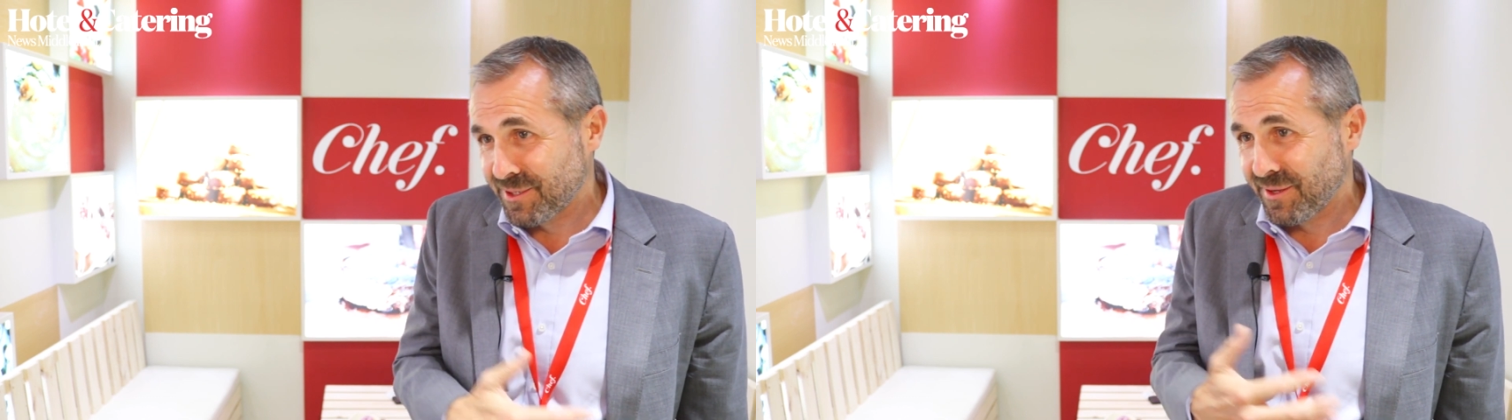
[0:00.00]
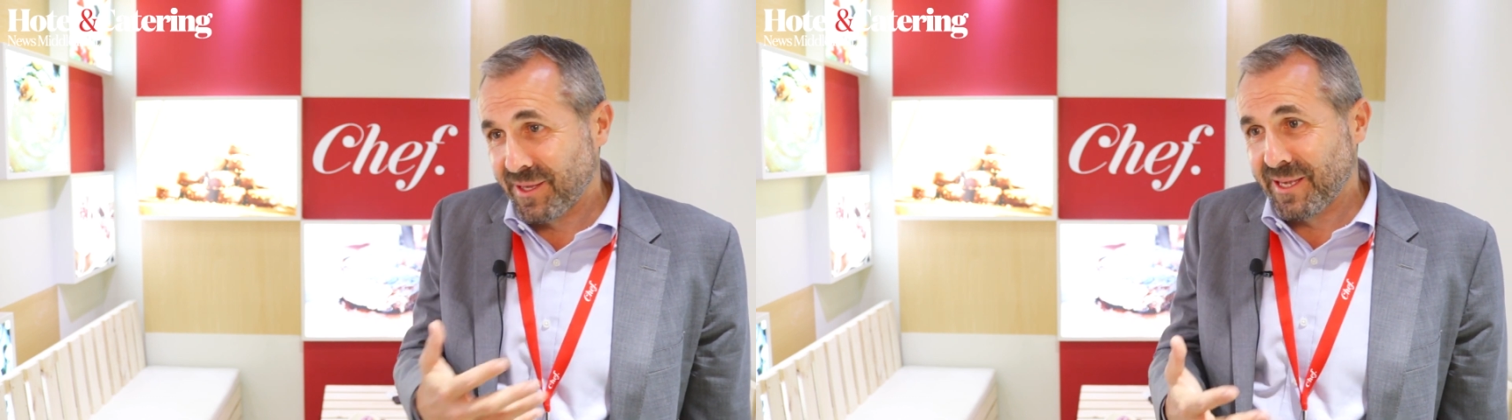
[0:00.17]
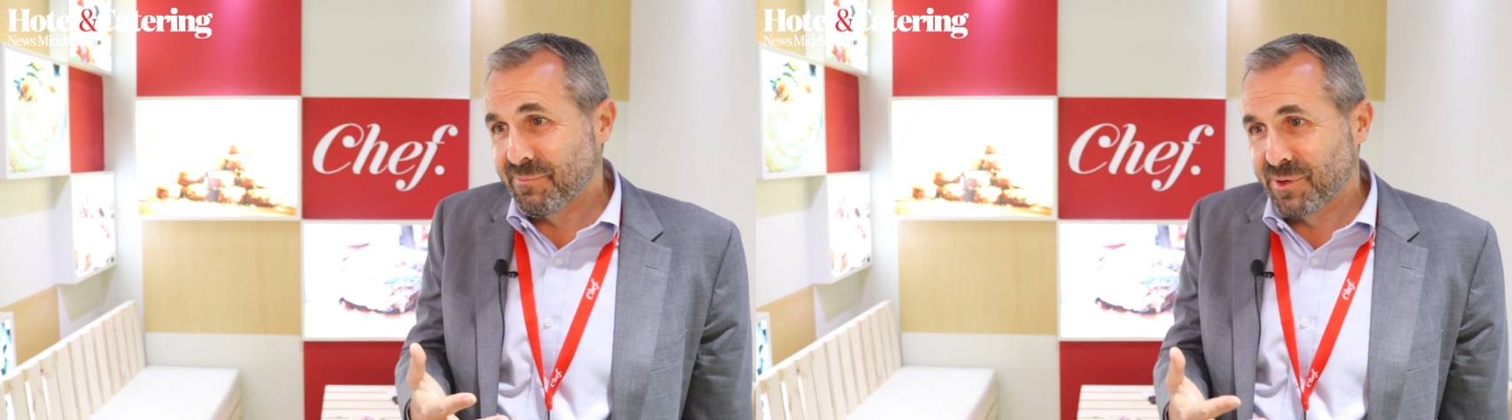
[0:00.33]
So I
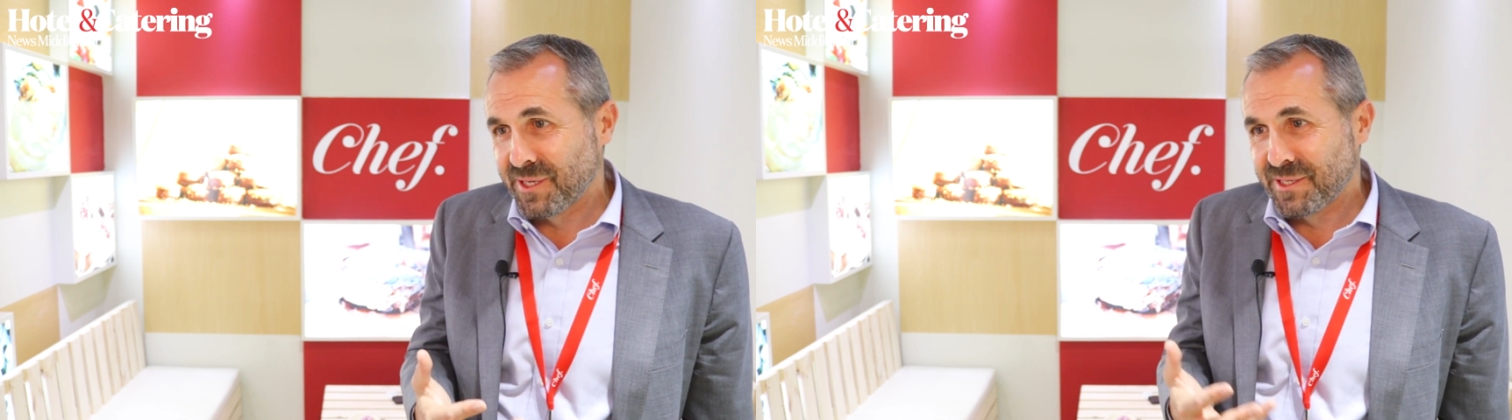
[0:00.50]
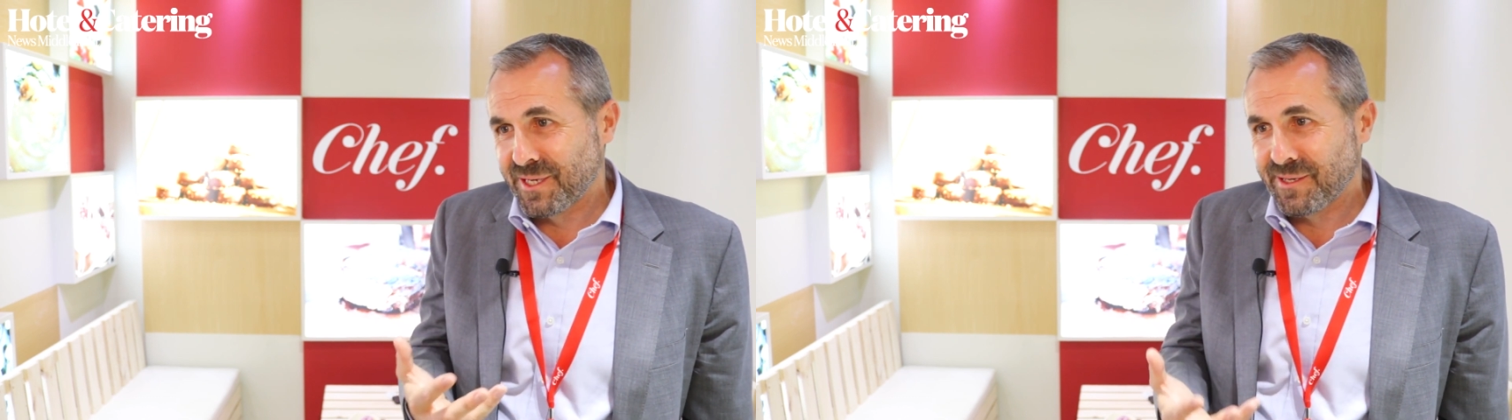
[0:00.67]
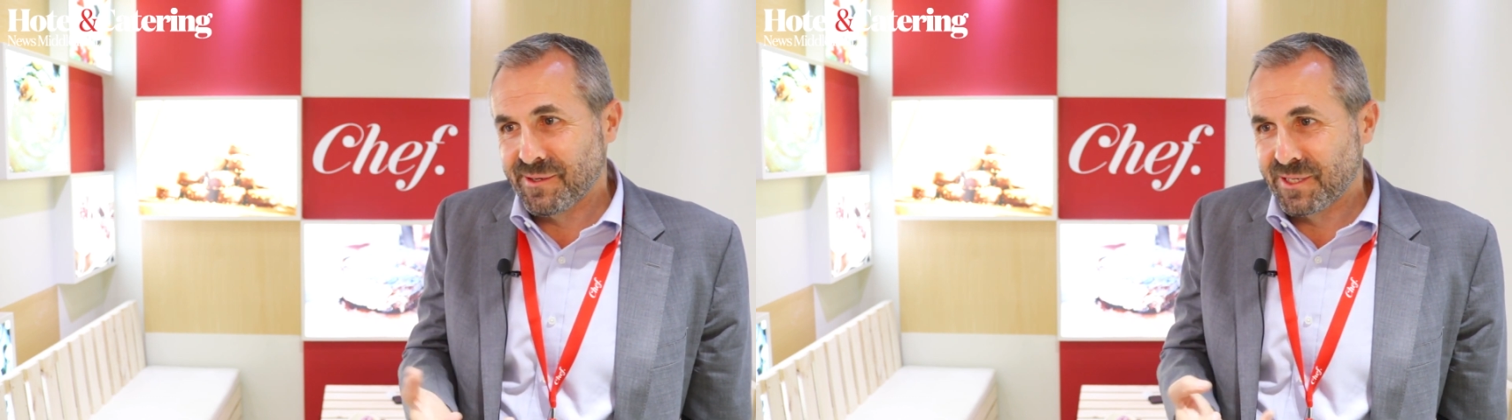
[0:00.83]
think it will
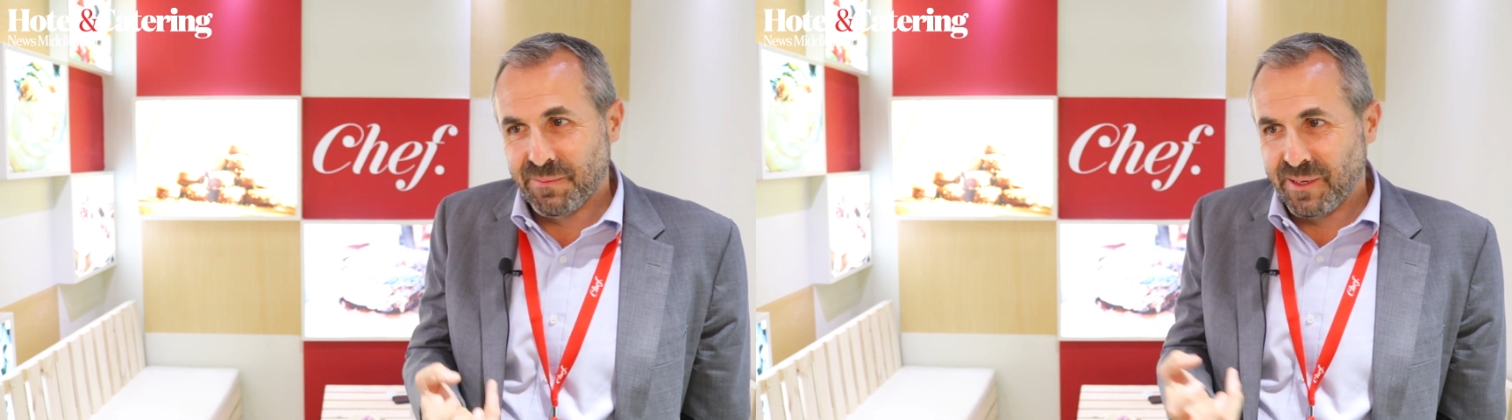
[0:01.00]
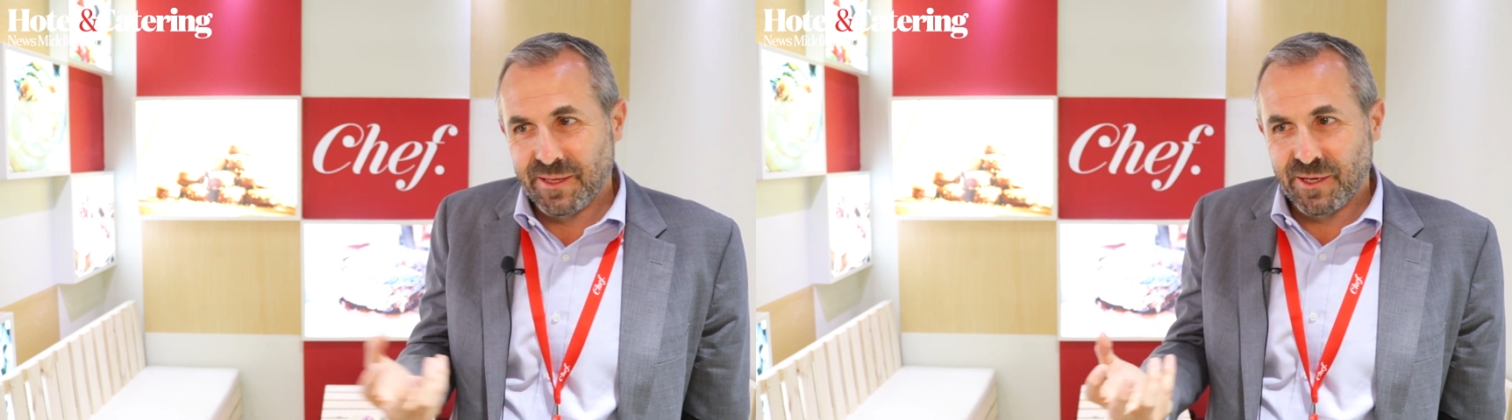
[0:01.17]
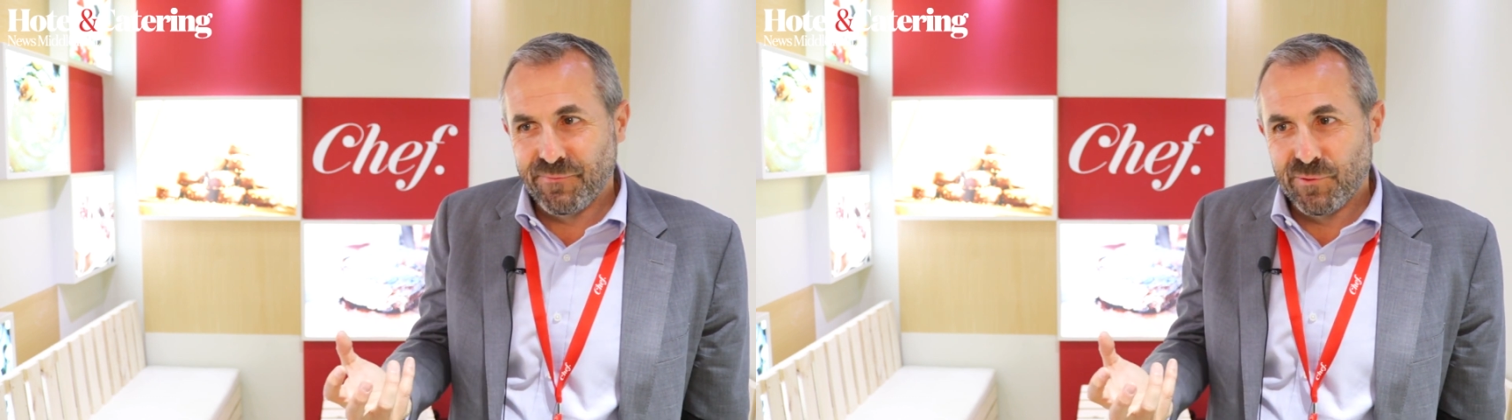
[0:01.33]
continue to
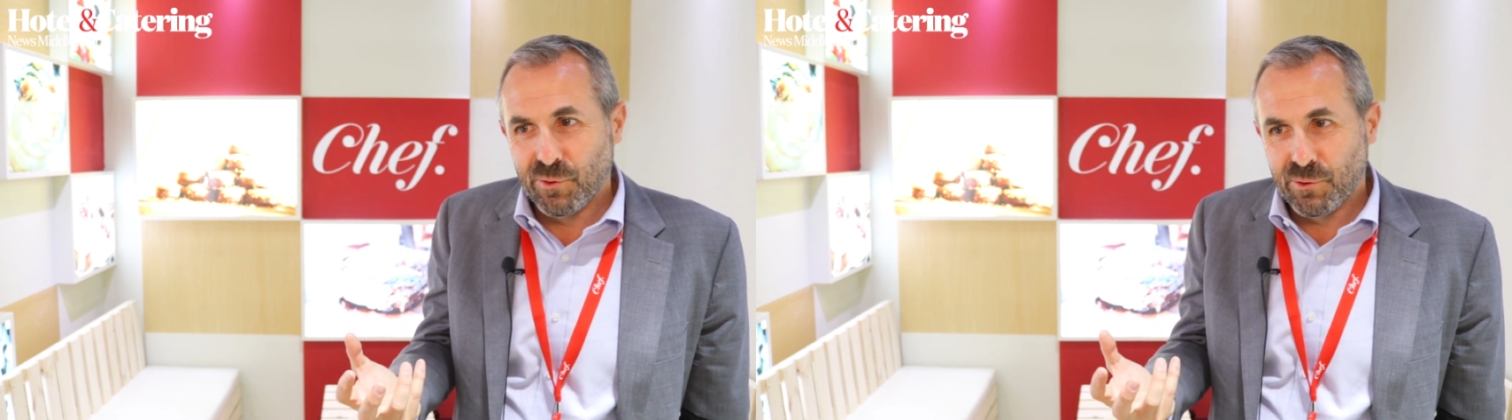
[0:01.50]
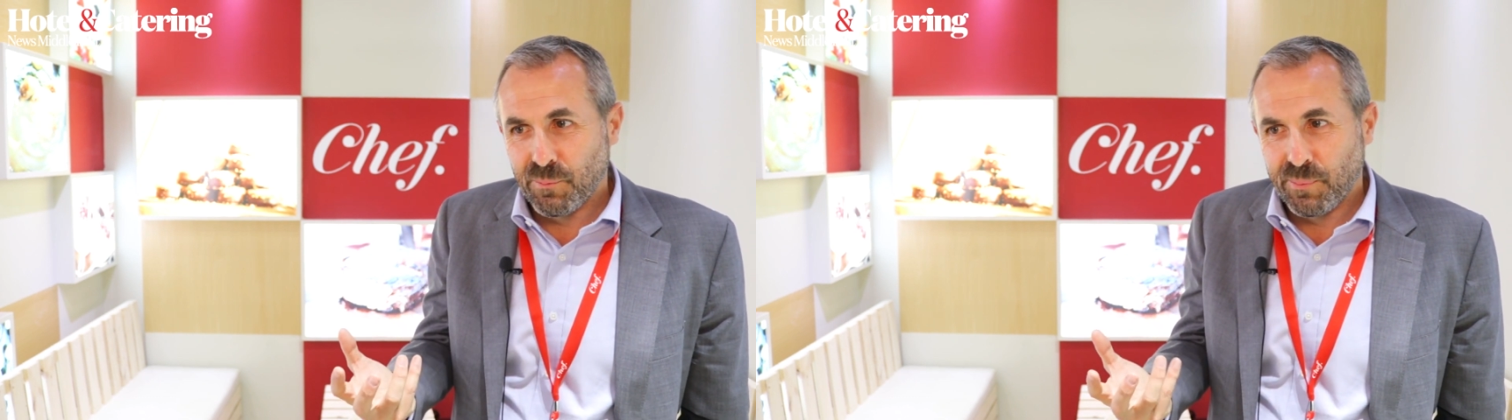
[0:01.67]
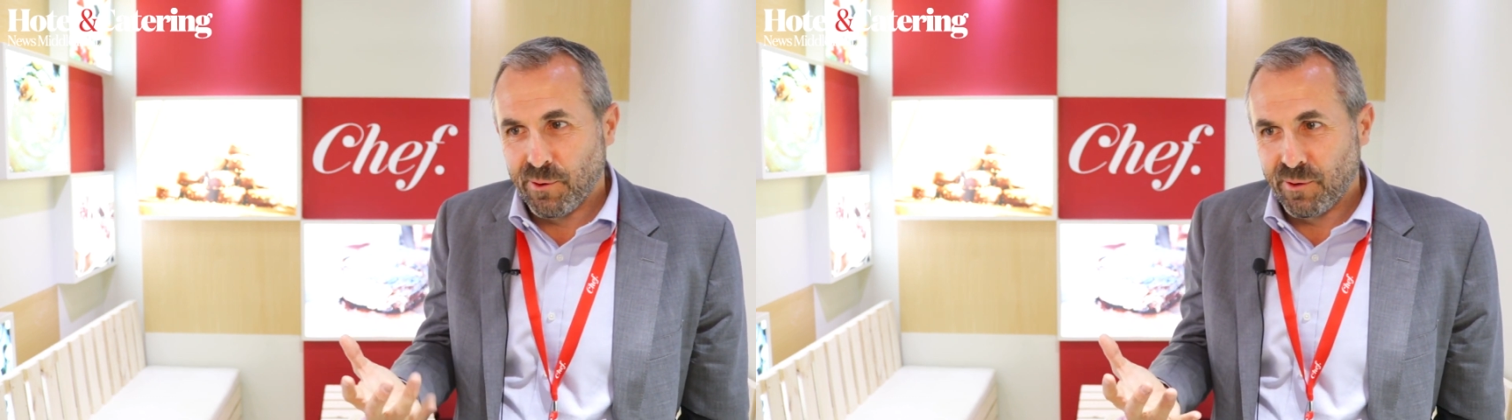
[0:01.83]
be the
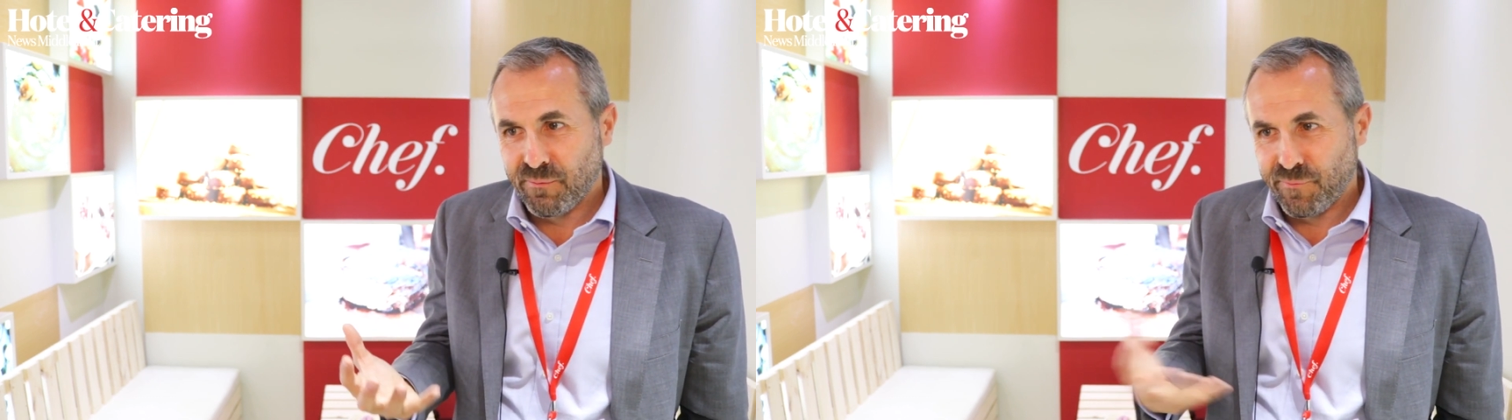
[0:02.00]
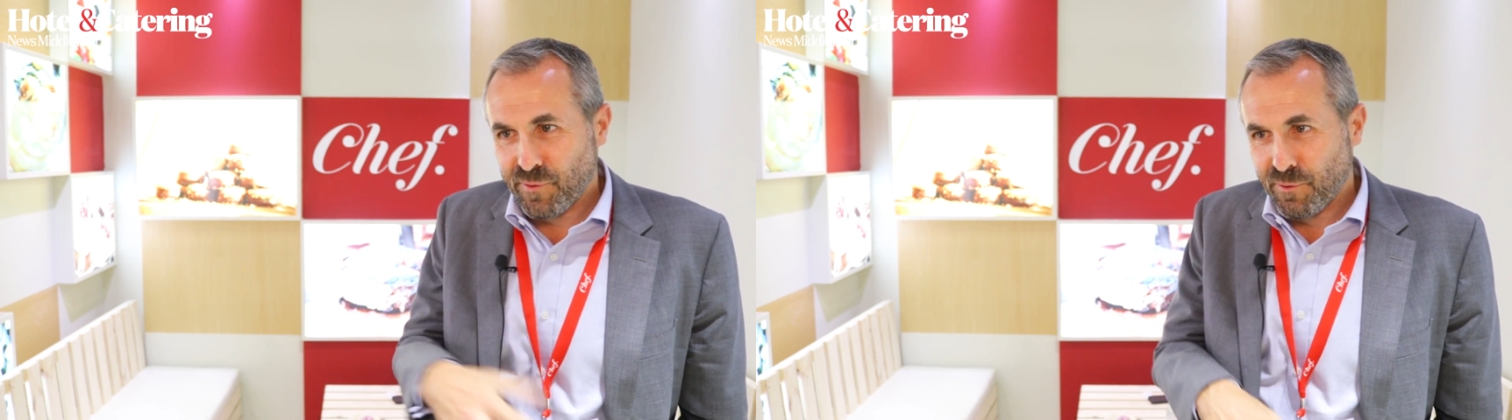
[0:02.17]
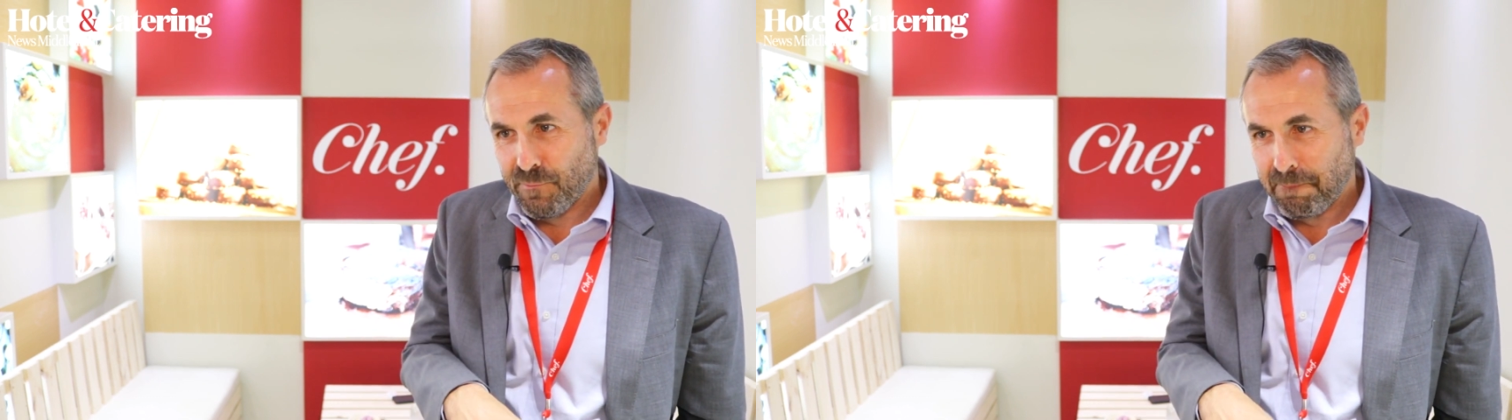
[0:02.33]
focal point
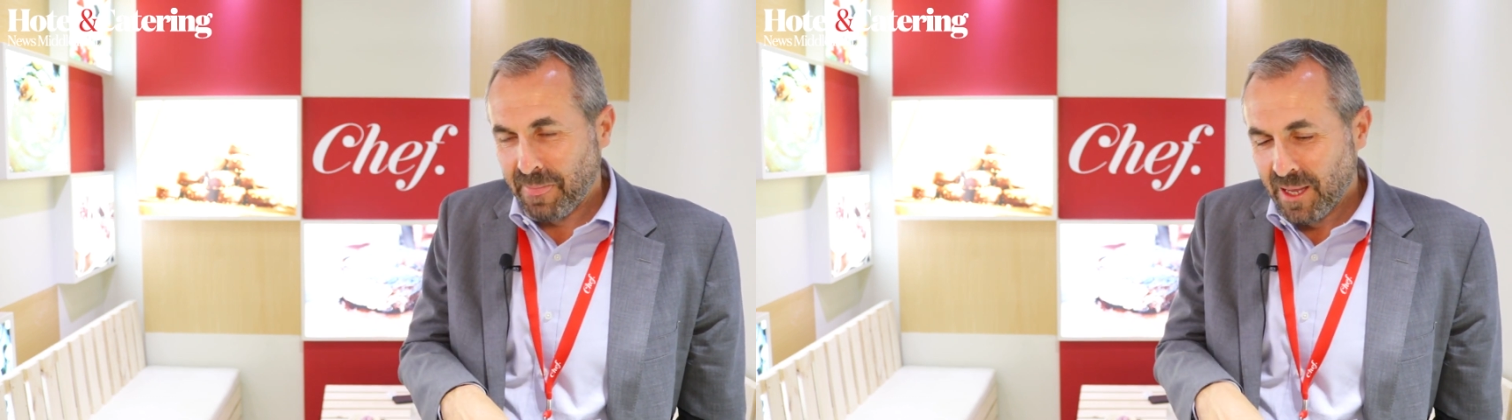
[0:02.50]
for